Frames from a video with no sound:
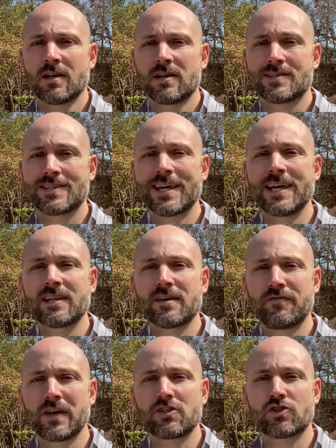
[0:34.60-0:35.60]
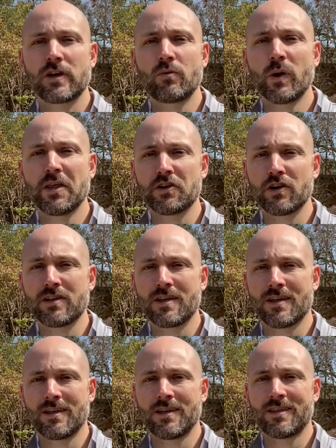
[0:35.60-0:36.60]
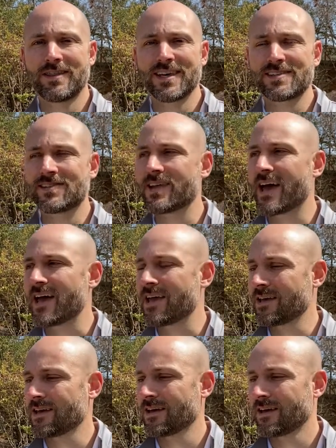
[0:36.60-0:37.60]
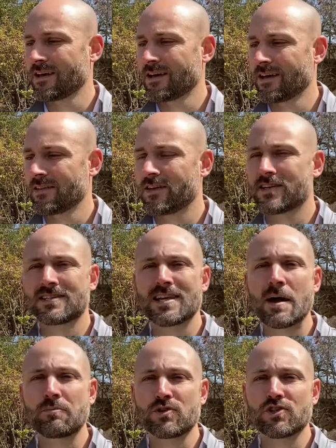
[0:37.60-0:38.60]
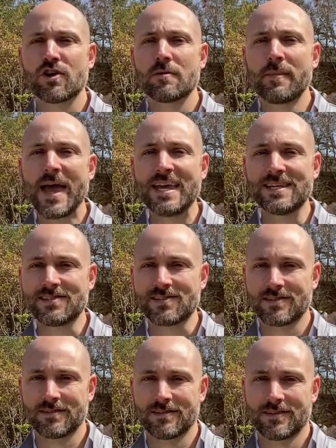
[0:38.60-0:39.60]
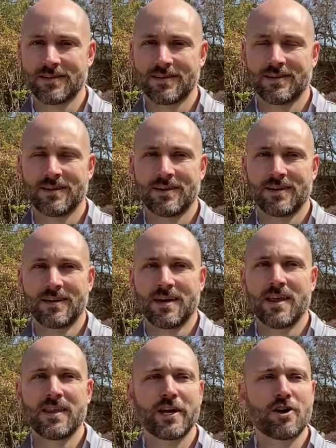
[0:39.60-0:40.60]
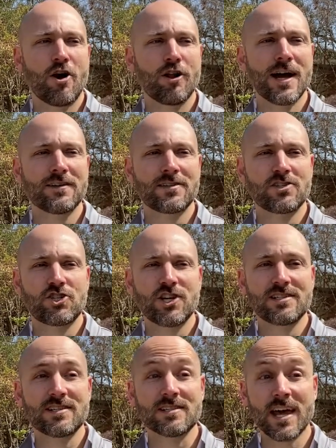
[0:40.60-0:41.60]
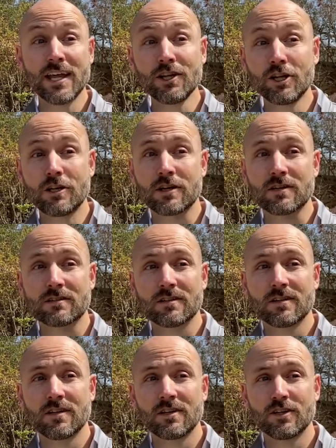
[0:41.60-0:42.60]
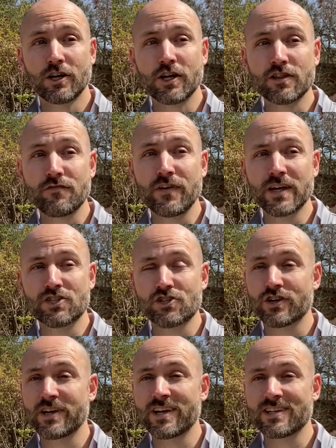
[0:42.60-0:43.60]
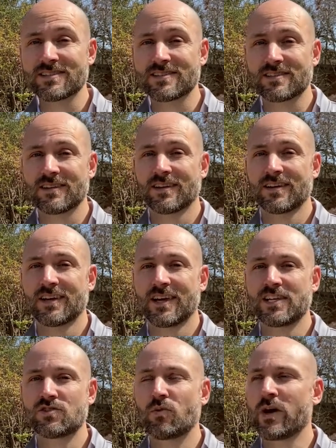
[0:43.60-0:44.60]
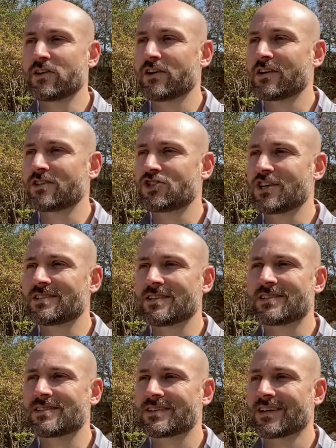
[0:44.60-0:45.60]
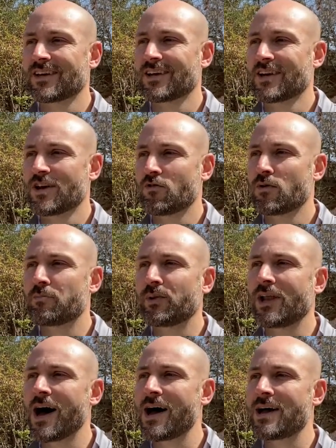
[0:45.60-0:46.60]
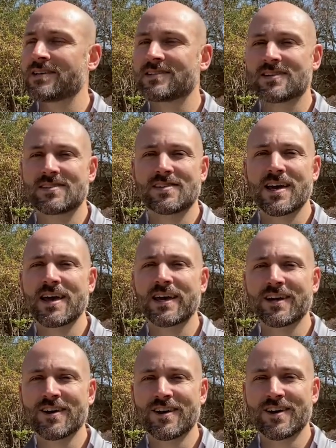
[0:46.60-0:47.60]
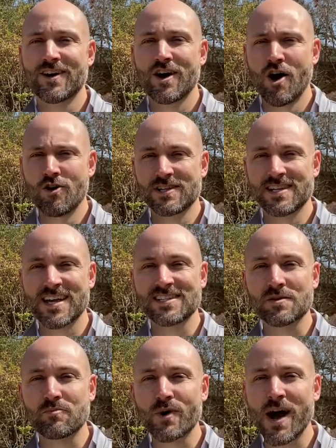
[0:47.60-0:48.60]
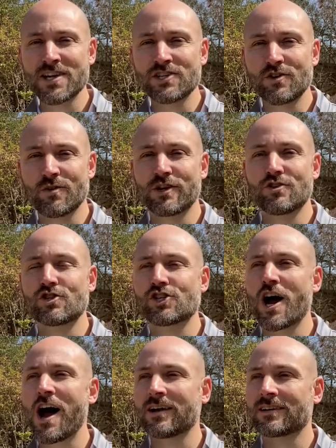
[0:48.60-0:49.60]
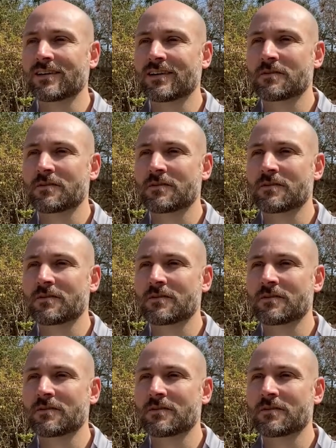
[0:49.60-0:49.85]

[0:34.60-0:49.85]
Seeing the fig tree withered this day, the disciples are amazed and they call out to Jesus, Hey, look, look at the fig tree. It's, it's withered. And Jesus replies, saying, Oh, does that surprise you? Are you shocked?